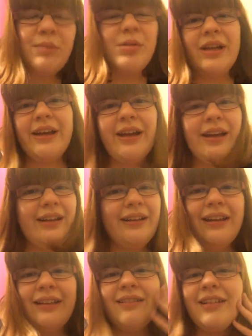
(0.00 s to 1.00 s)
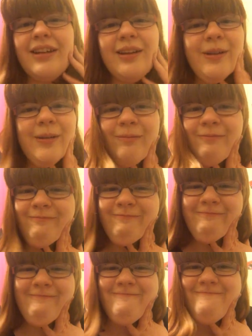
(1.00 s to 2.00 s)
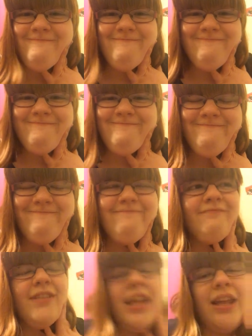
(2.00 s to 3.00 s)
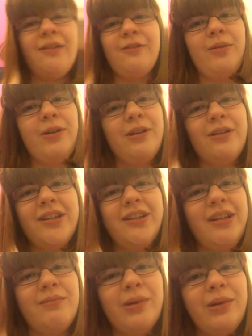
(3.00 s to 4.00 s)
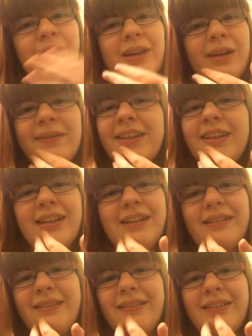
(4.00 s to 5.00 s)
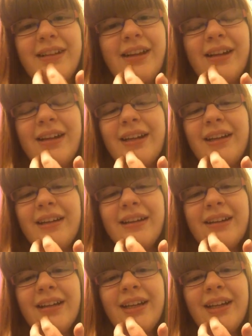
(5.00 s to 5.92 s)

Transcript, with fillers: but yeah, again, um, and if you want to see more, I mean, uh,